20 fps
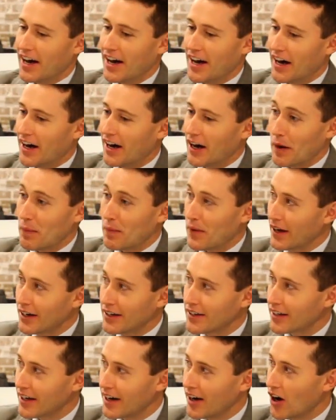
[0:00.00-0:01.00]
A
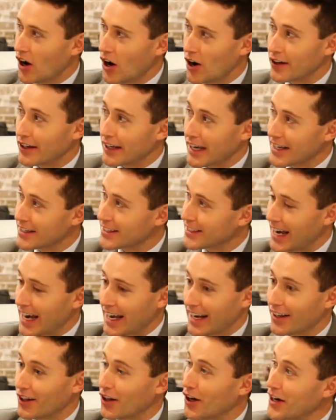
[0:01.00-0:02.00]
punter only has to
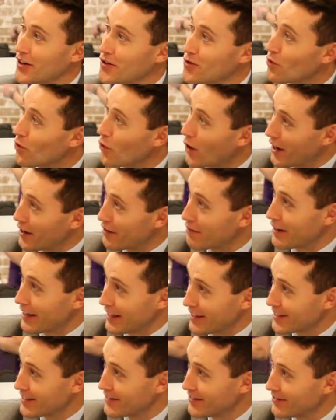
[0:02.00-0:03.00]
analyse one
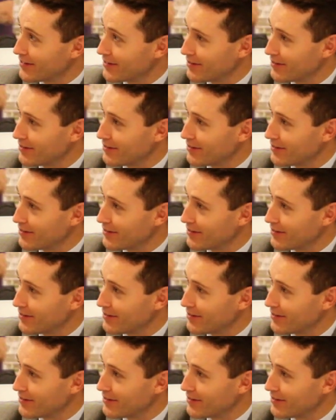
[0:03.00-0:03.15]
event,